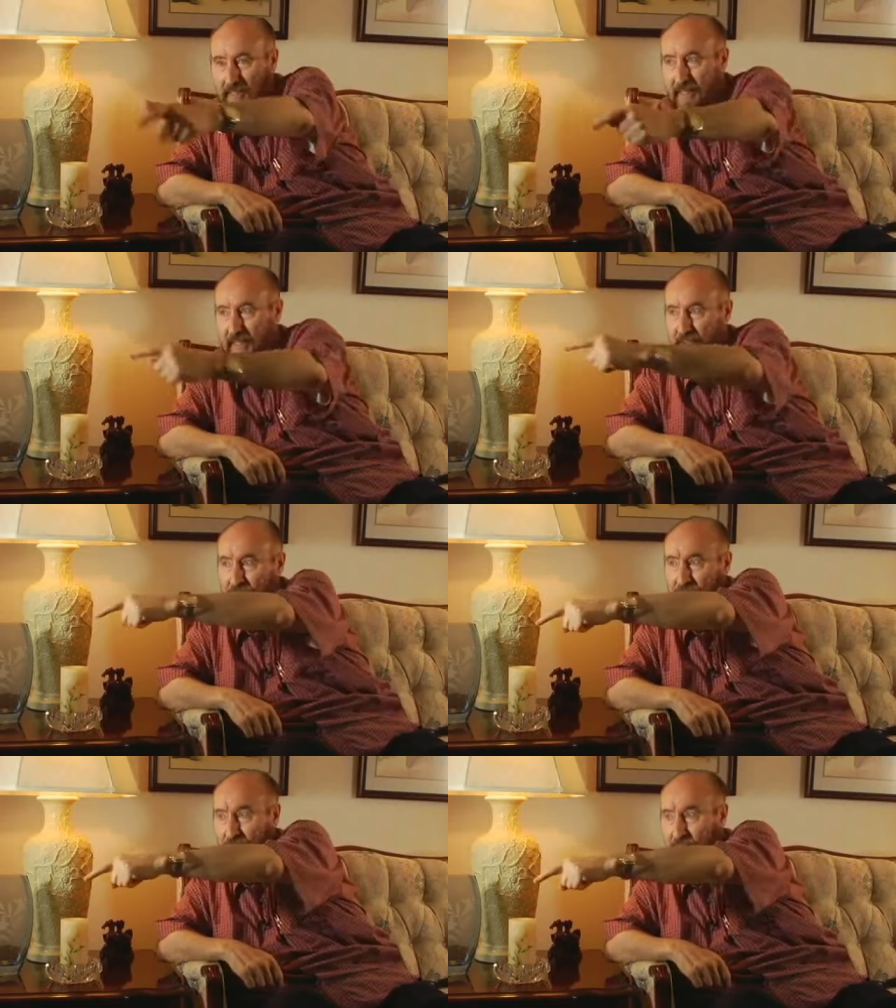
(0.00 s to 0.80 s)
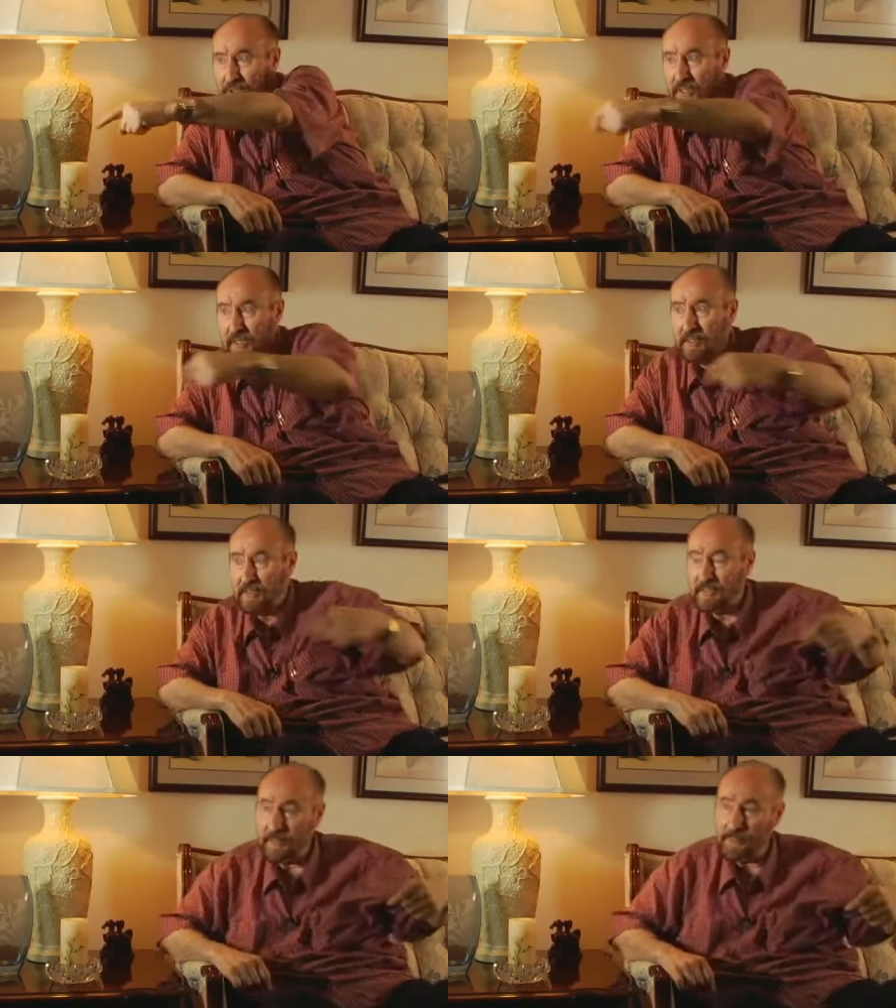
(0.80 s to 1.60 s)
I get just as much out
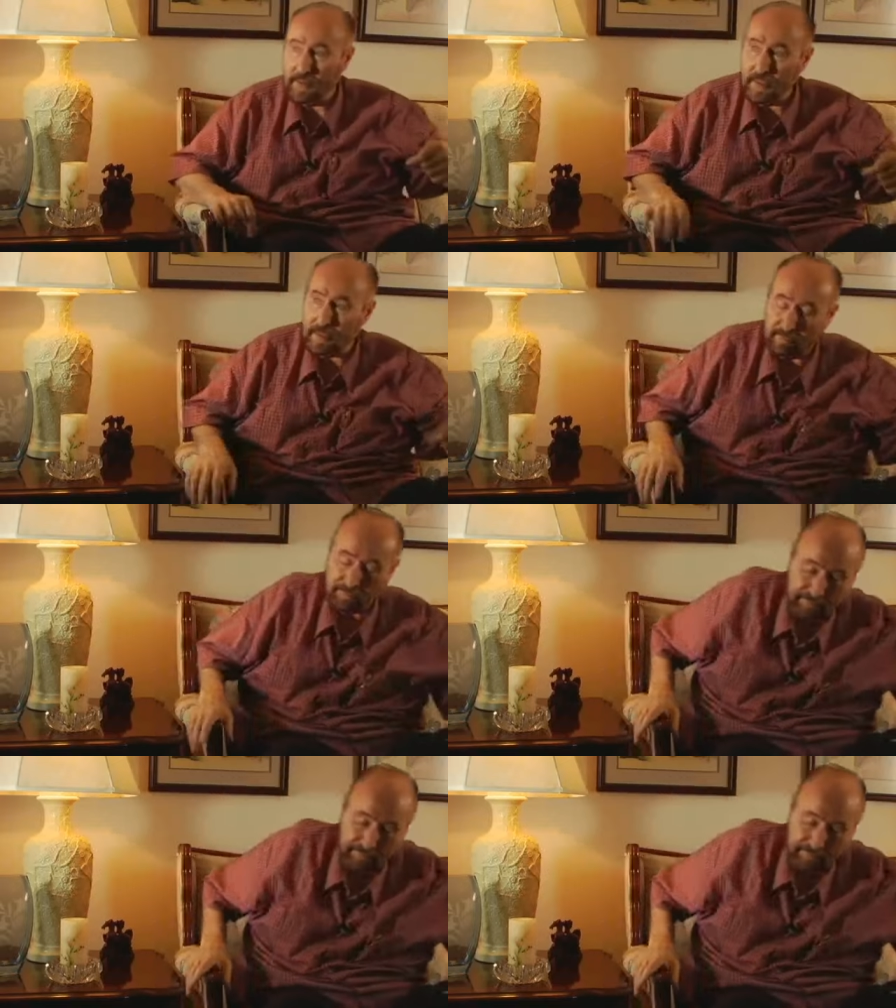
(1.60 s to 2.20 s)
as I put in.